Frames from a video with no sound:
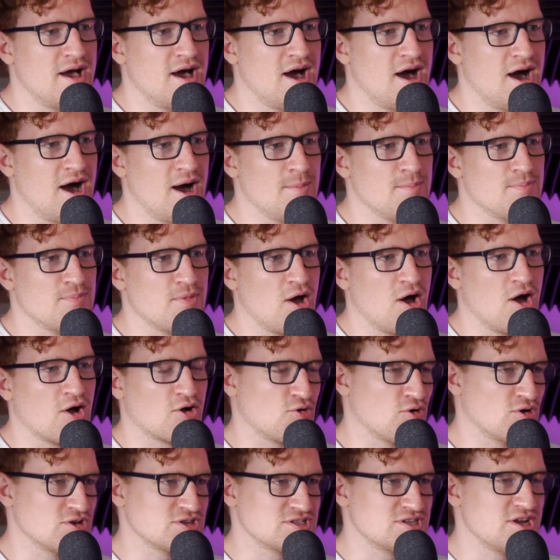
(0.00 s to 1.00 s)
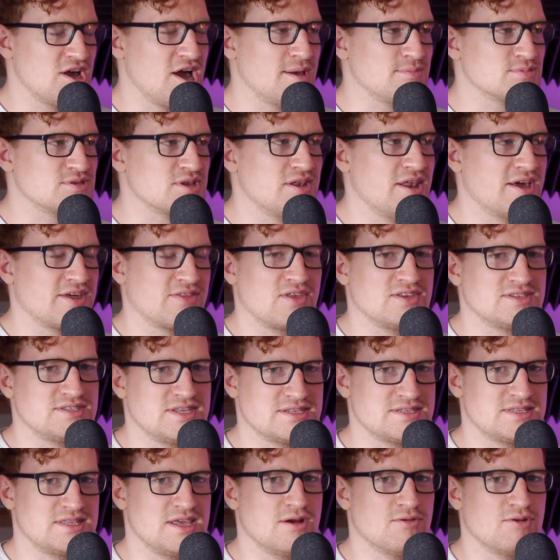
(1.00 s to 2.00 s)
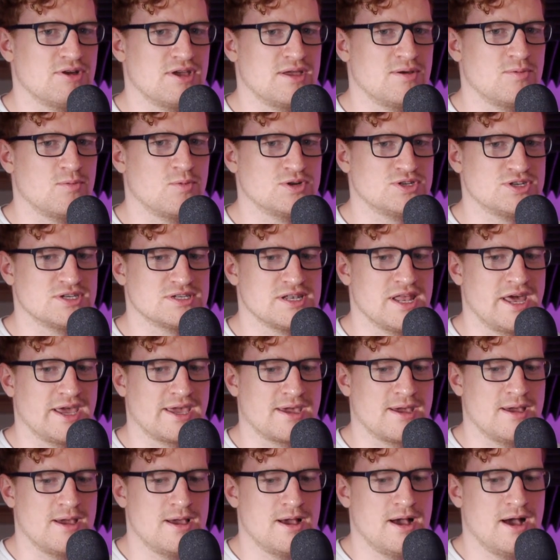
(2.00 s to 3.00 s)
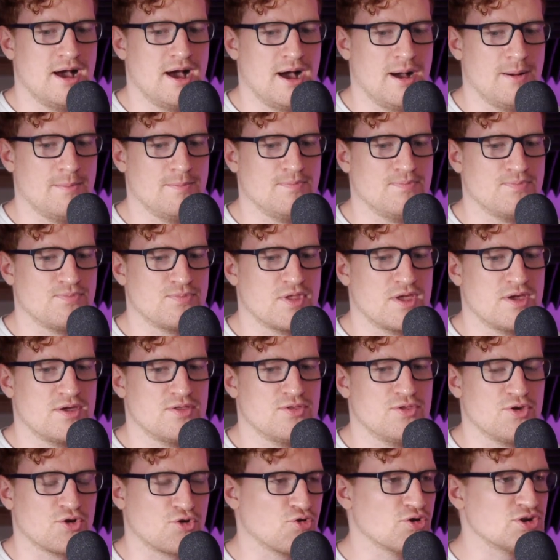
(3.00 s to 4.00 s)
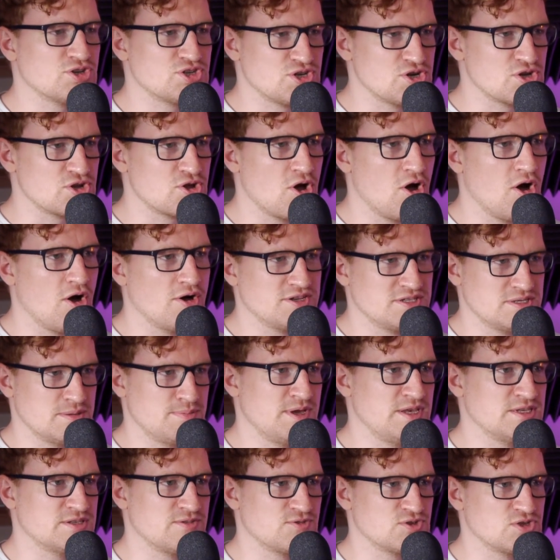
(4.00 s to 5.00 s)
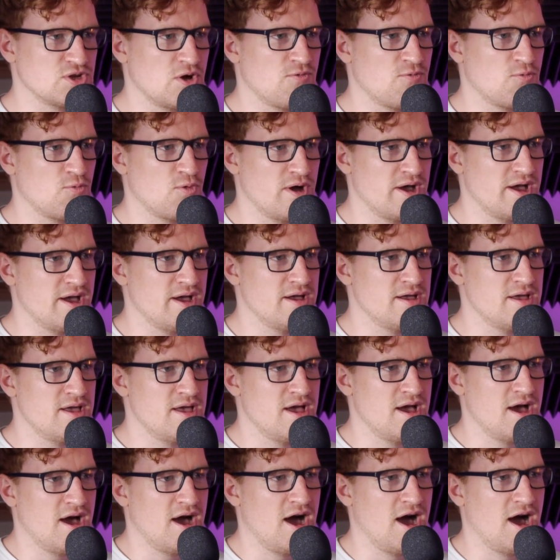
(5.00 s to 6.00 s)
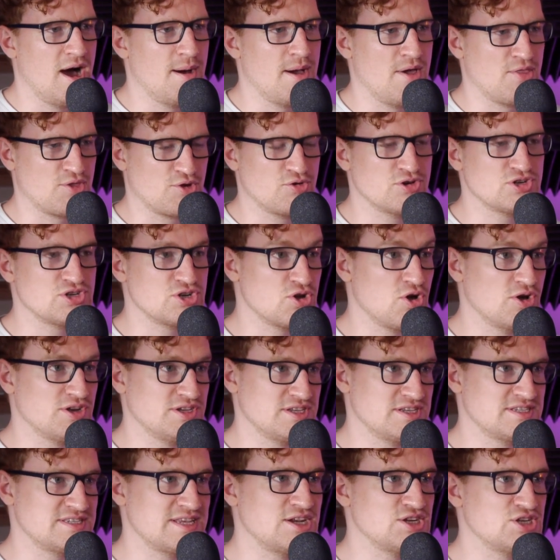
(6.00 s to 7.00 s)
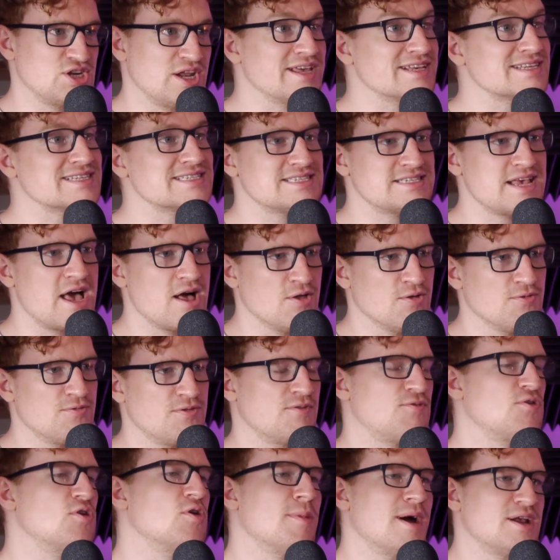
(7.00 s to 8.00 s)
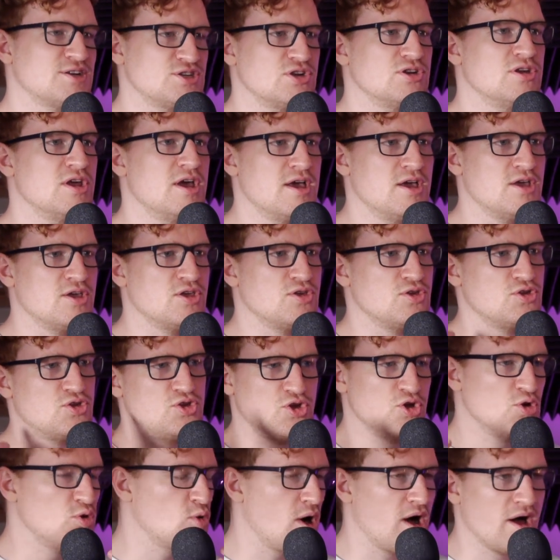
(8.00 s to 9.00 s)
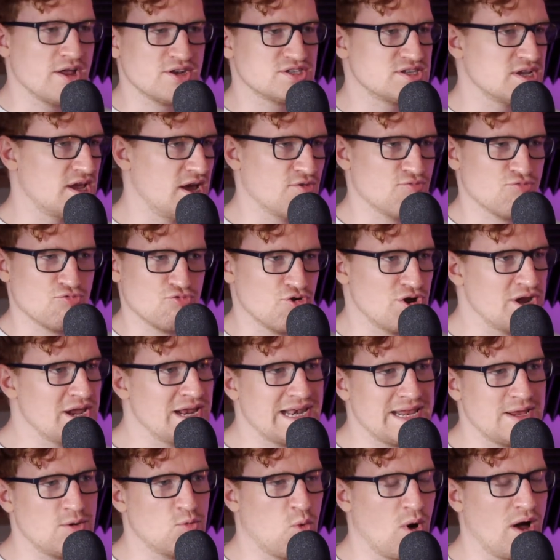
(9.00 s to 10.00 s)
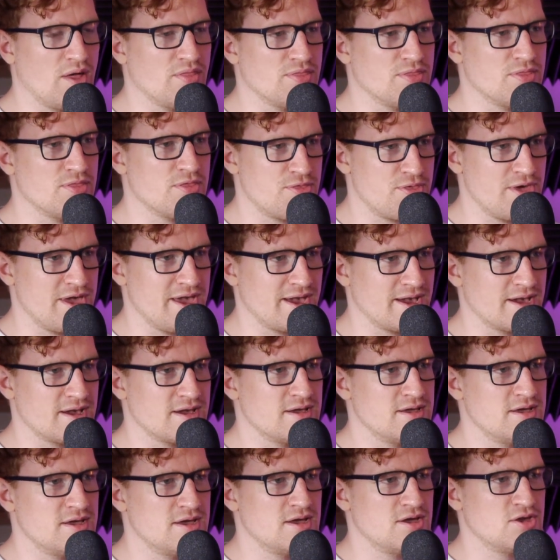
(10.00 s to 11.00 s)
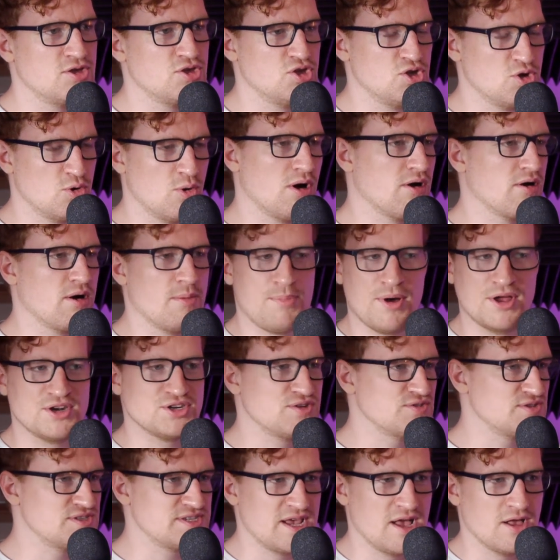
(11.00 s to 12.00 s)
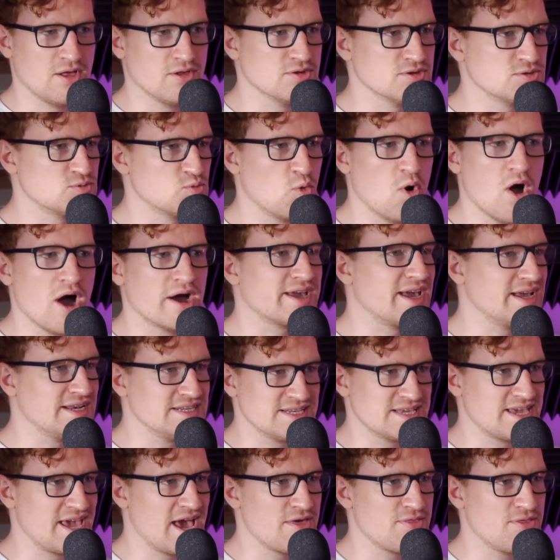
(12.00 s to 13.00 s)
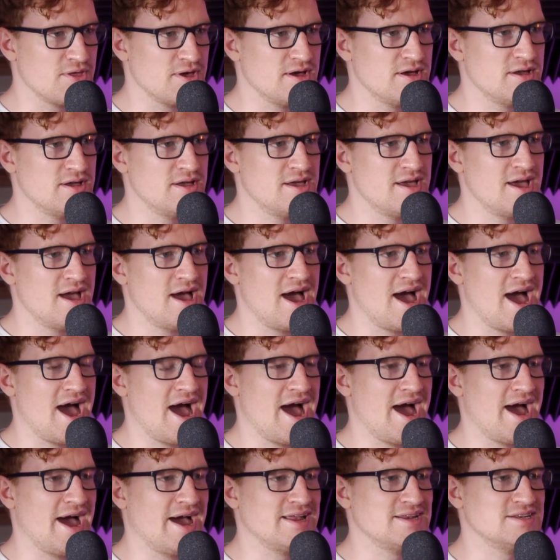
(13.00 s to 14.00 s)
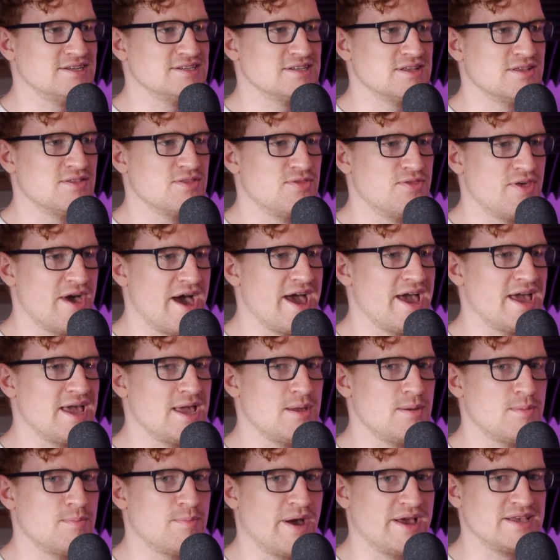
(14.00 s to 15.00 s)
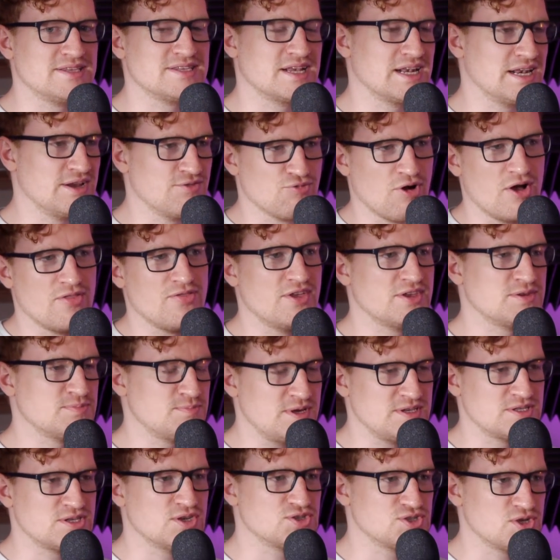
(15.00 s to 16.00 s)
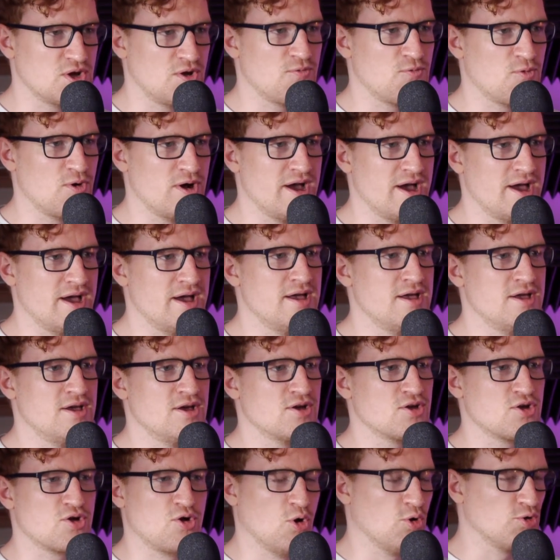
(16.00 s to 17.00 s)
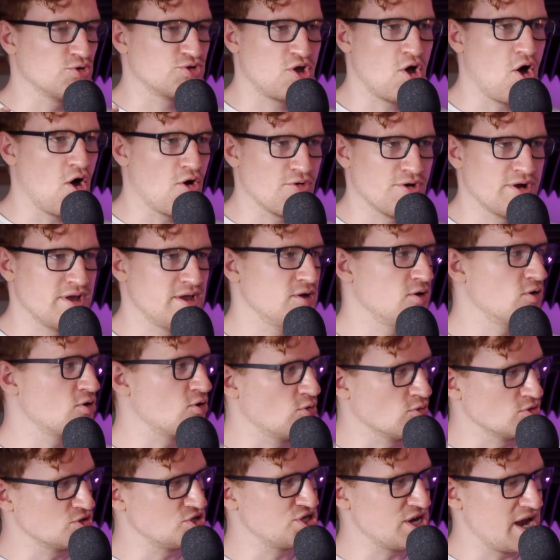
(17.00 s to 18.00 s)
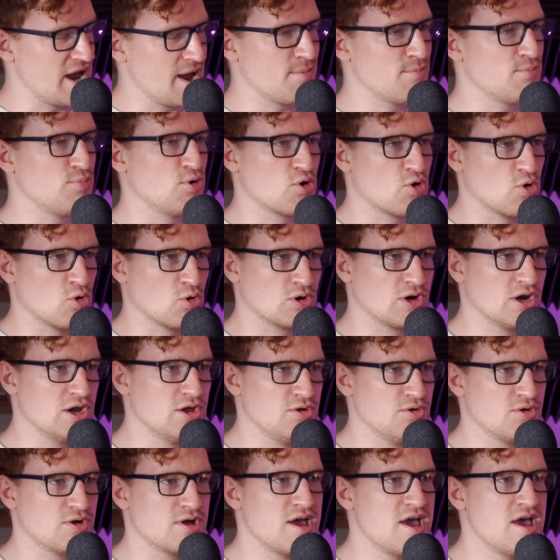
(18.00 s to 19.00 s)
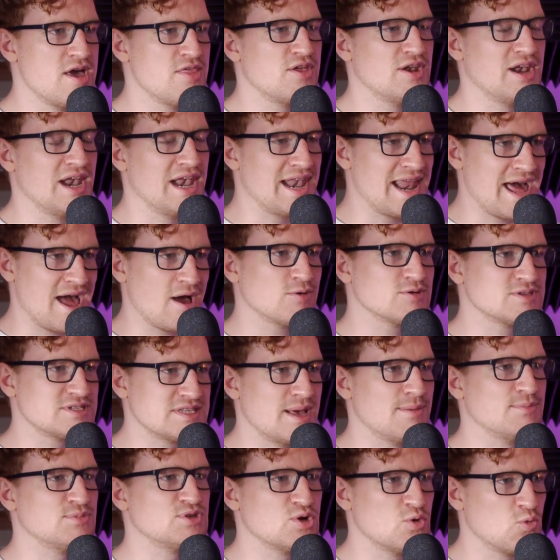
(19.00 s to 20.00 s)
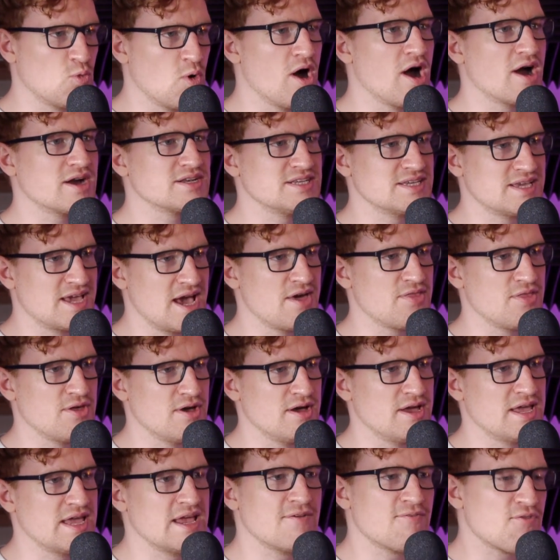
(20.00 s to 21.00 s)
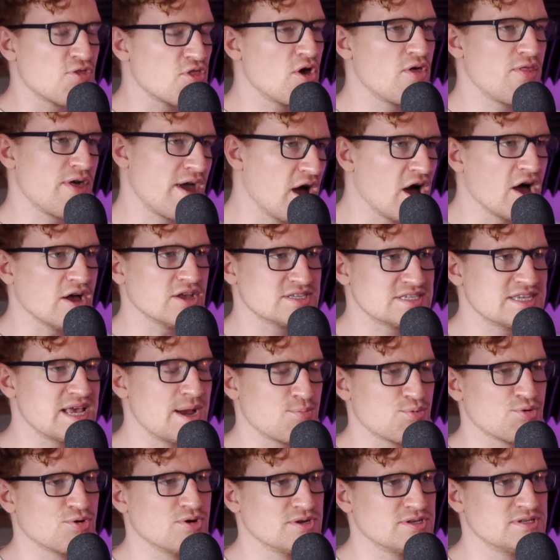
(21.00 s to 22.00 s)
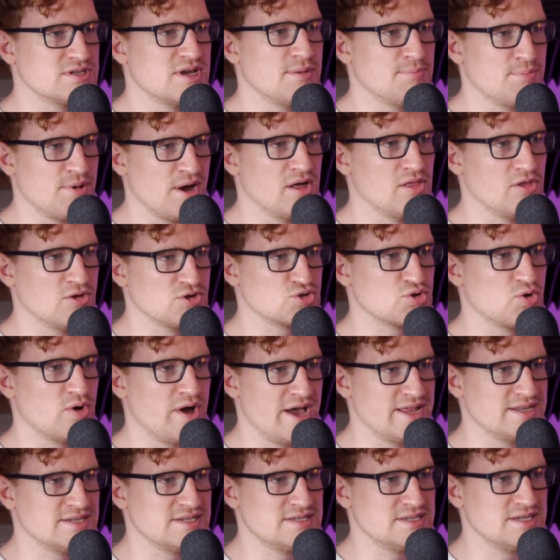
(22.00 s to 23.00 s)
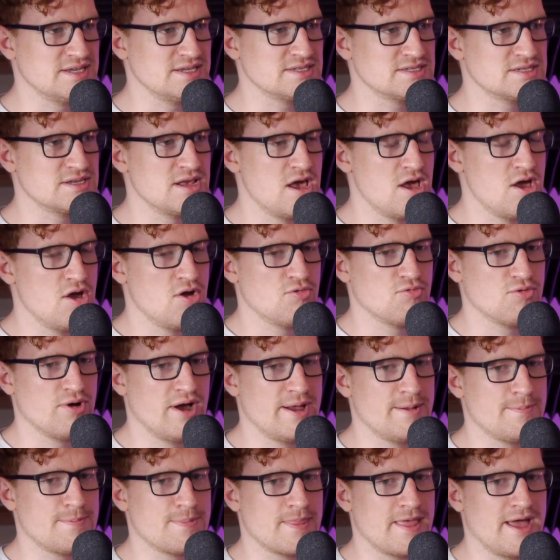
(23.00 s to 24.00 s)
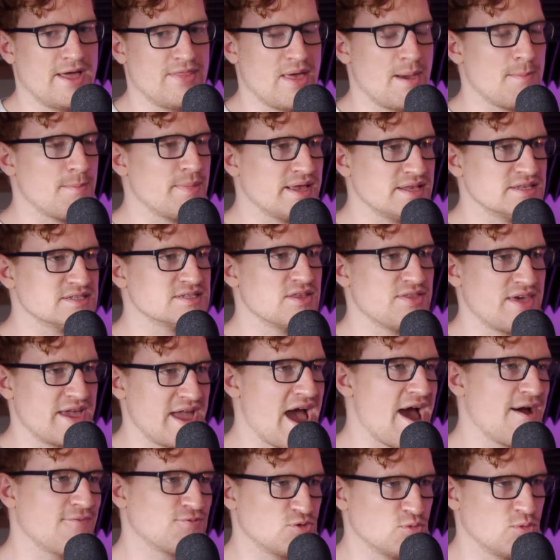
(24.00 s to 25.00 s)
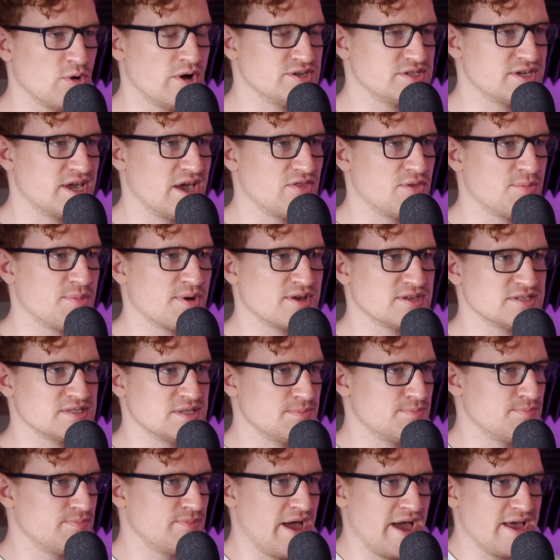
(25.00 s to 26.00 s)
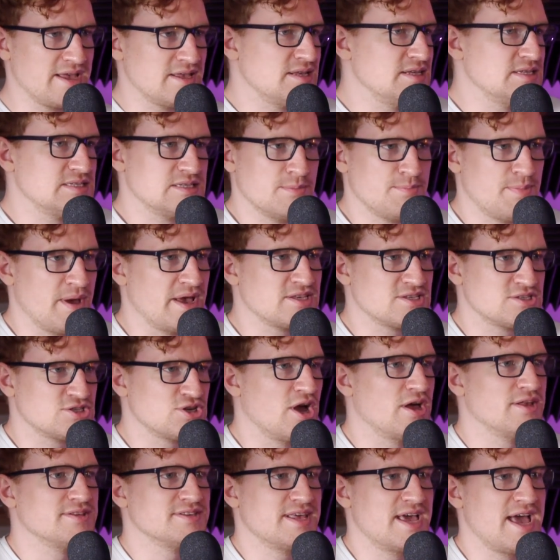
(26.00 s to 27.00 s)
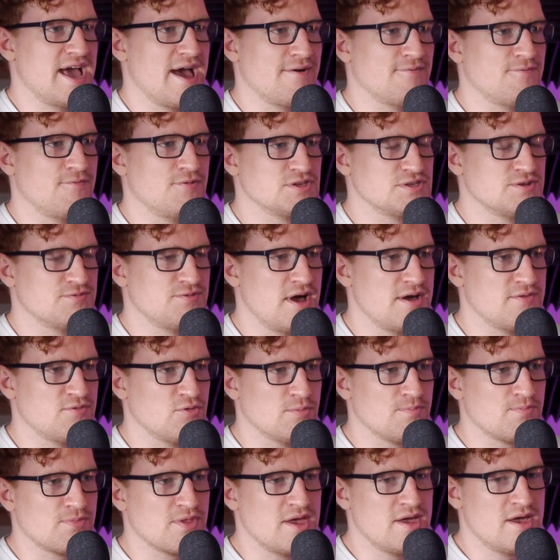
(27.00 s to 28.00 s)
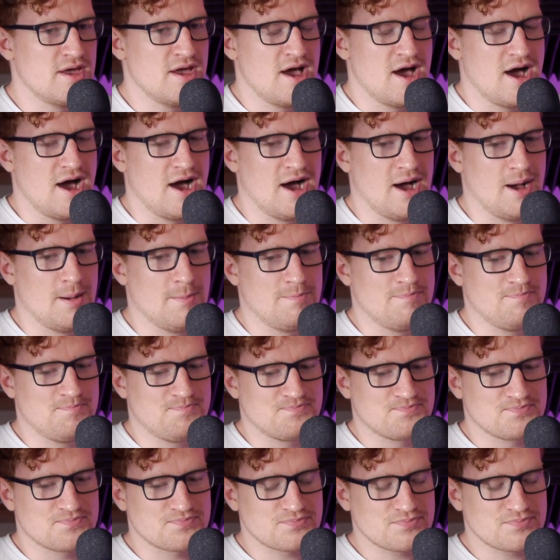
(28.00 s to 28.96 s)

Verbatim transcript: Um, across time. So, like, there's this theory which is like um, the Christian God is a piece of software. Uh, and the Christian God is essentially a self. If you imagine you aren't really one thing. Mm-hmm. You are a bunch of cells working together, and they basically run this piece of software called Corry, or called Jamp or called mm-hmm. Luke that allows them to work together, even though they are separate biological entities, right? And that means that they have to work together because the, that is the best chance they have for survival. Um,